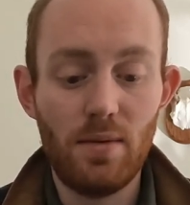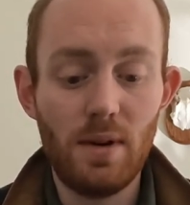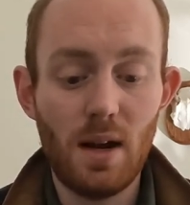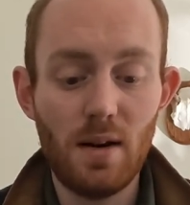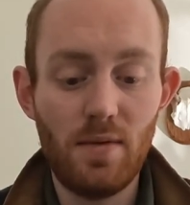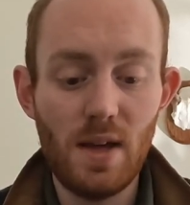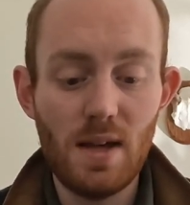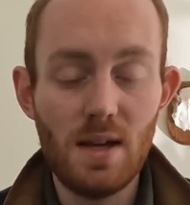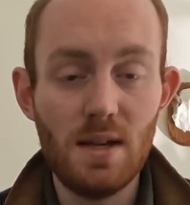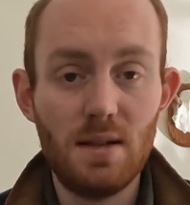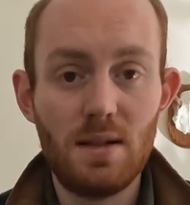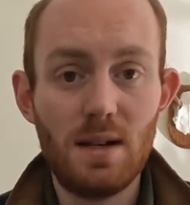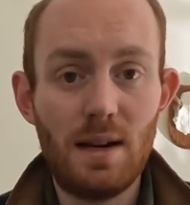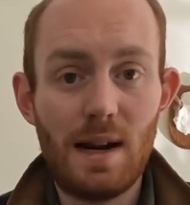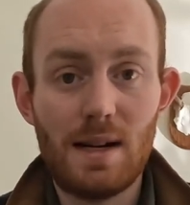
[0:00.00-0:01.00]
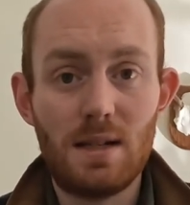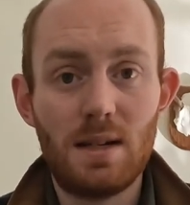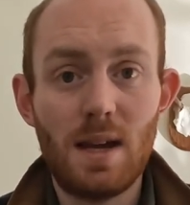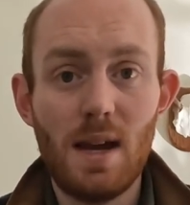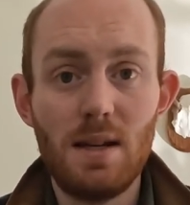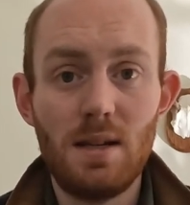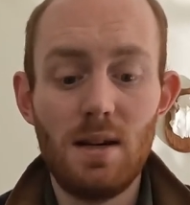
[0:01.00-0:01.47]
None of it is
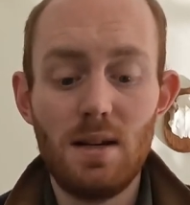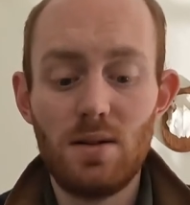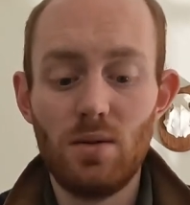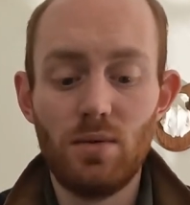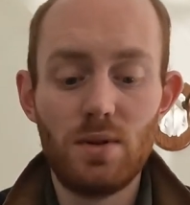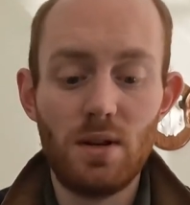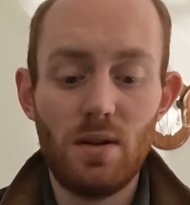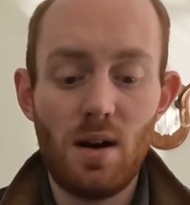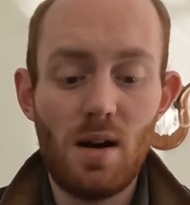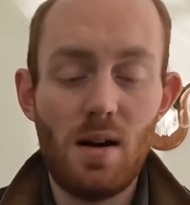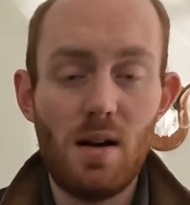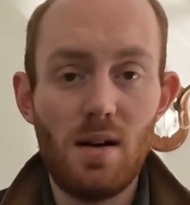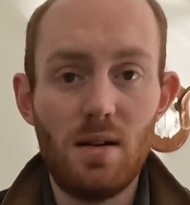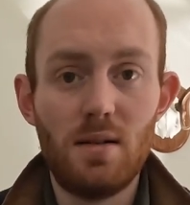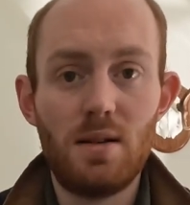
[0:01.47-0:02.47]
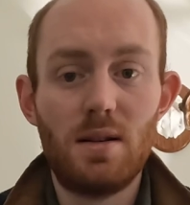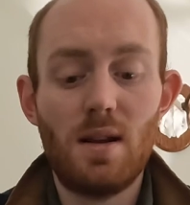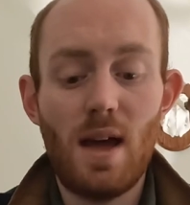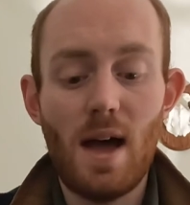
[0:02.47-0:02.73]
elasticated, it's all sort of hard